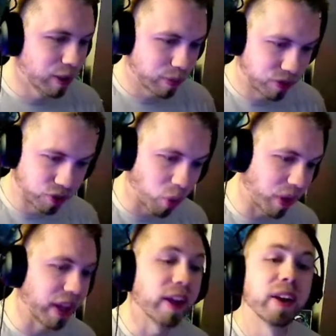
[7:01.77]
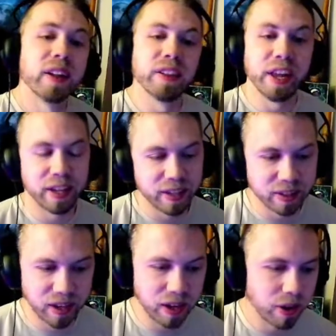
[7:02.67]
Sony, like
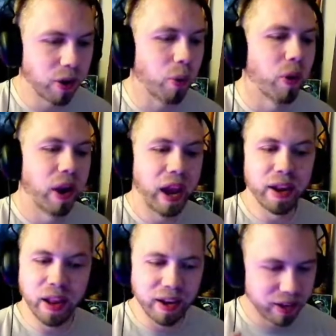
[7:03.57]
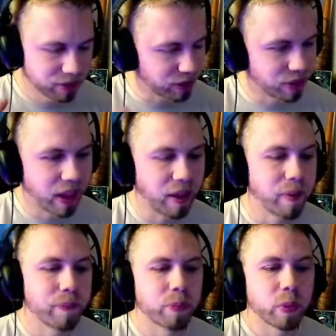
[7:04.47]
Nintendo. And, and here's the thing
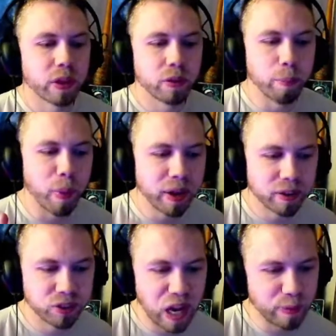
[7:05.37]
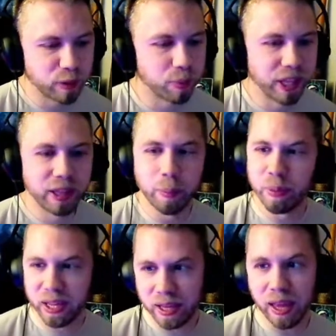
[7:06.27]
Microsoft is playing the
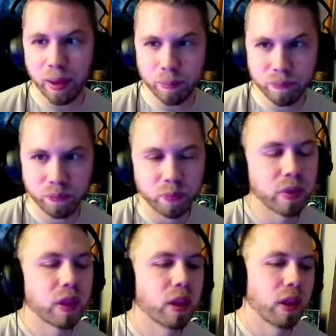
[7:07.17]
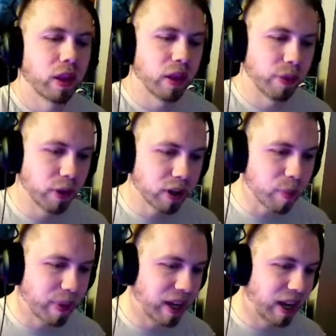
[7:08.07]
big game. They're
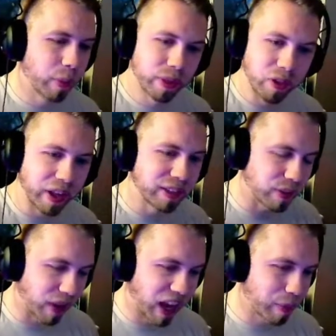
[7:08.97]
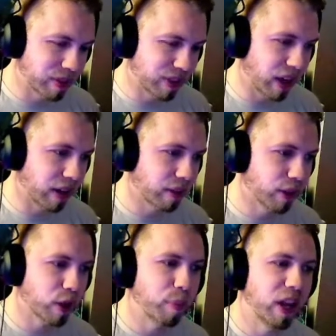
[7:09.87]
competing with the likes of Amazon. They're
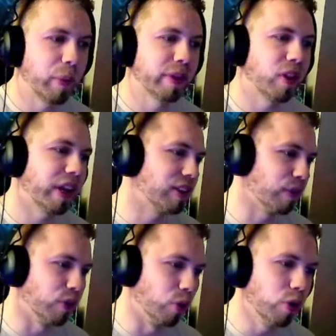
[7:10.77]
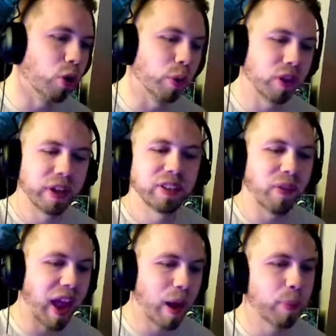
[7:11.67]
competing with the likes of Google, with the likes of
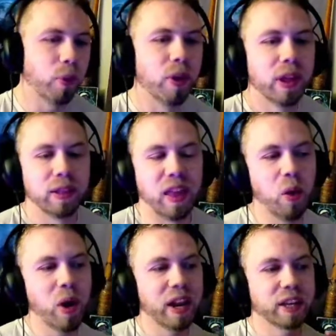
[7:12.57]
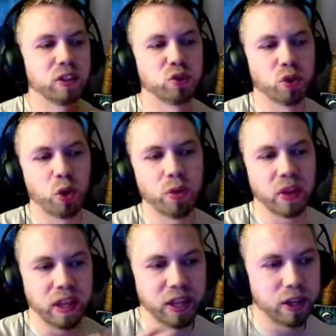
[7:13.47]
Apple. They want to control the
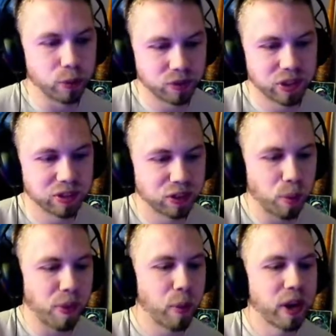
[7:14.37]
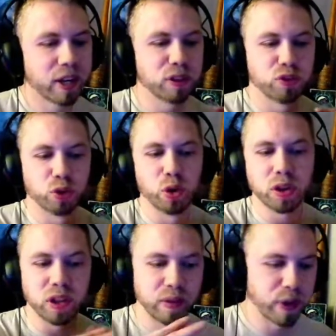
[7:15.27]
ecosystem. They want to control the
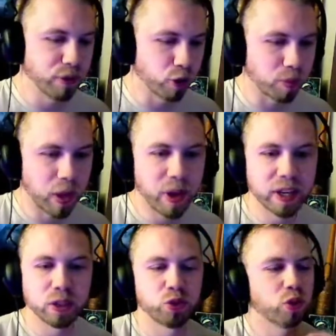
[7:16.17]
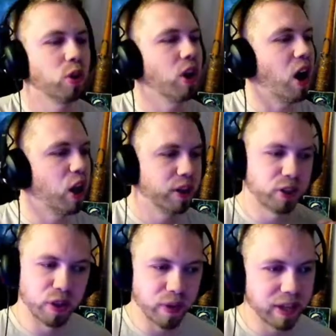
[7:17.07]
living room. They want to control all your
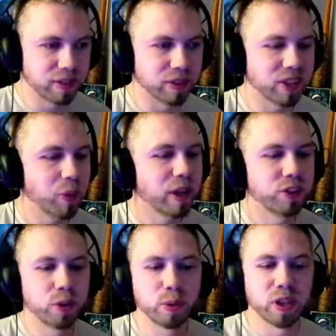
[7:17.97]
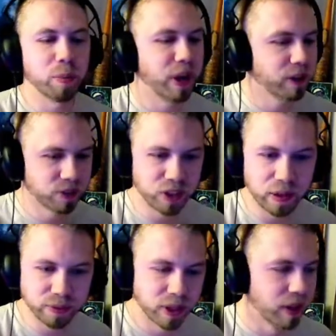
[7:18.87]
devices. They want you using
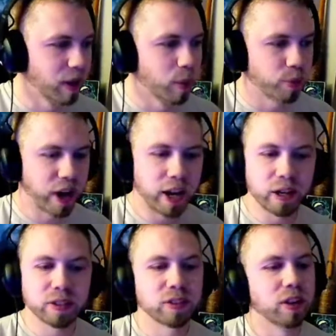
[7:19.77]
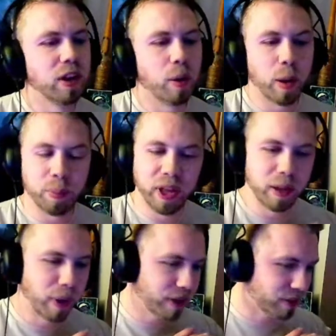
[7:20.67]
Microsoft products playing
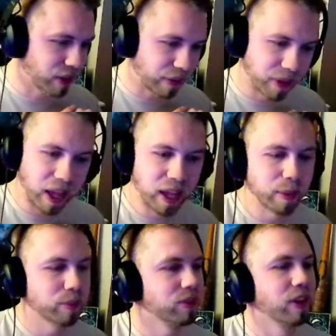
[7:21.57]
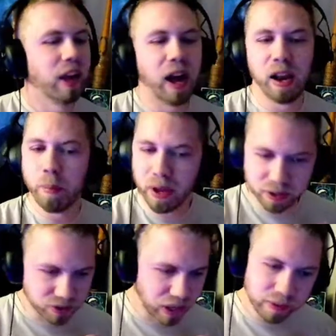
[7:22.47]
Microsoft games on
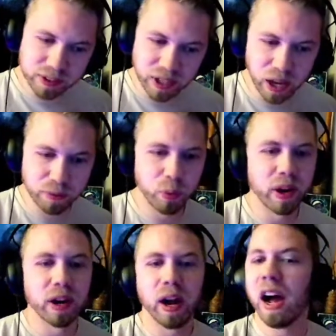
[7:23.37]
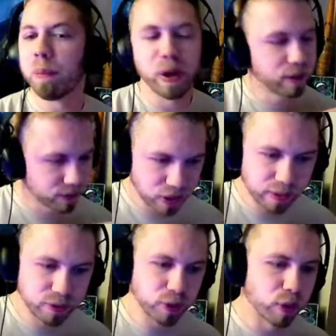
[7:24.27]
Microsoft software, on Microsoft
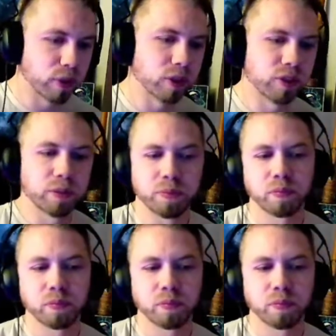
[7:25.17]
servers,